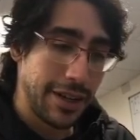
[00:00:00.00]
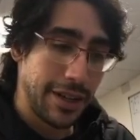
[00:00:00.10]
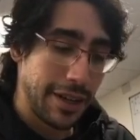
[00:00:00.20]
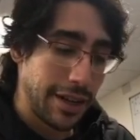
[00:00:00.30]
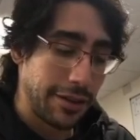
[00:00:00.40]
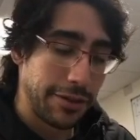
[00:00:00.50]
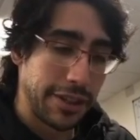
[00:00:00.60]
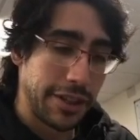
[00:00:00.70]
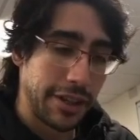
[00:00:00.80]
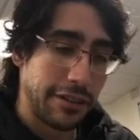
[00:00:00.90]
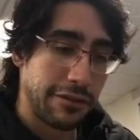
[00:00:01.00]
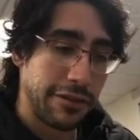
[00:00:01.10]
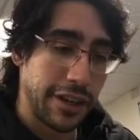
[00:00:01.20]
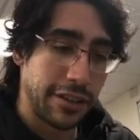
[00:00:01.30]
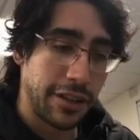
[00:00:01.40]
And we take
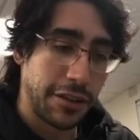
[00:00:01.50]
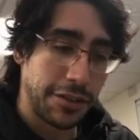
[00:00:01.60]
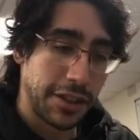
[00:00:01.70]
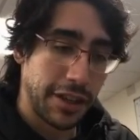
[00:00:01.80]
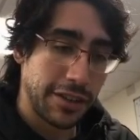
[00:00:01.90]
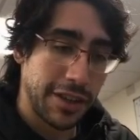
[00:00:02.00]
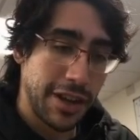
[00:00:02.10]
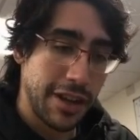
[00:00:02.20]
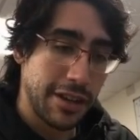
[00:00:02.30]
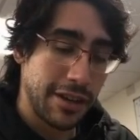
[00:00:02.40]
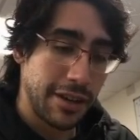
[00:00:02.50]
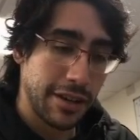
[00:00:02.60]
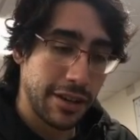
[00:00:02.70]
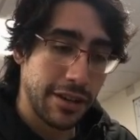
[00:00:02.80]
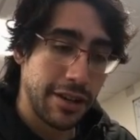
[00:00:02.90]
vector of size n and
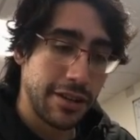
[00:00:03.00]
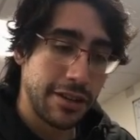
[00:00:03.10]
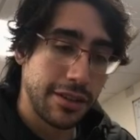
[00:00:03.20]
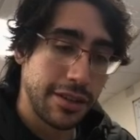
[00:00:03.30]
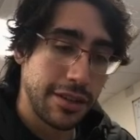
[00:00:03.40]
int,